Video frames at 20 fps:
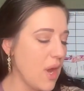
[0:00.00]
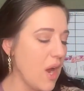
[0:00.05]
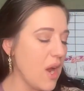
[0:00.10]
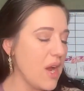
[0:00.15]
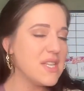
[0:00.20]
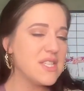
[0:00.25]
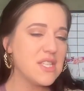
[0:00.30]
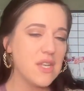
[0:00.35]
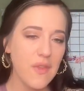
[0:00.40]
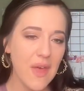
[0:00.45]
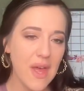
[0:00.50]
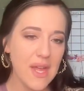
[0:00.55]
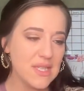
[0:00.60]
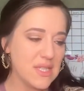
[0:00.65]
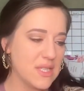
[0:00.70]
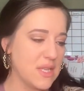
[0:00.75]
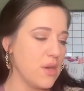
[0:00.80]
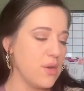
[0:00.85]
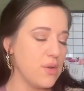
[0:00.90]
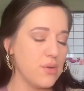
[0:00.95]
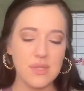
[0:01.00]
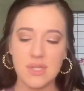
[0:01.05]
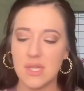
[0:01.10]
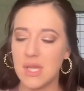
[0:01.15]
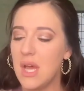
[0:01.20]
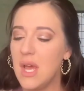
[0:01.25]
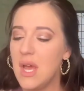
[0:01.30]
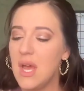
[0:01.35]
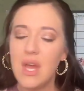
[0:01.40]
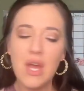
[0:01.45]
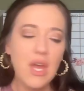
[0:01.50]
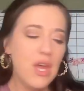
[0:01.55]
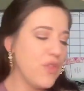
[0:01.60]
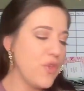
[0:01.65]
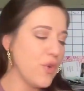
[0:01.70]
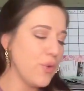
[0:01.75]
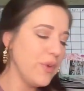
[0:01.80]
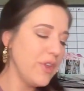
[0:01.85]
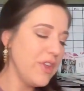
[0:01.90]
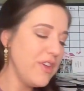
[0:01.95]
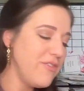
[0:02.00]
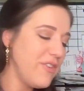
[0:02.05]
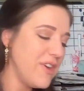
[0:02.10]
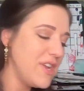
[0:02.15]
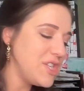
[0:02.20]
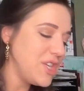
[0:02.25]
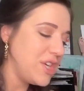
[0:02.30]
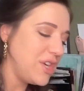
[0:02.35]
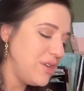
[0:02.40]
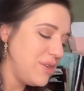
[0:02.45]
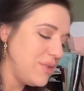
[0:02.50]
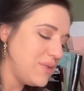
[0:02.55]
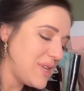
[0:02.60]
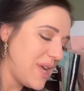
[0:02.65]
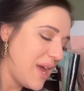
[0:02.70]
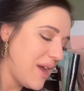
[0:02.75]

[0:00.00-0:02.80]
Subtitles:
All right. So that's those. They're really fun to use.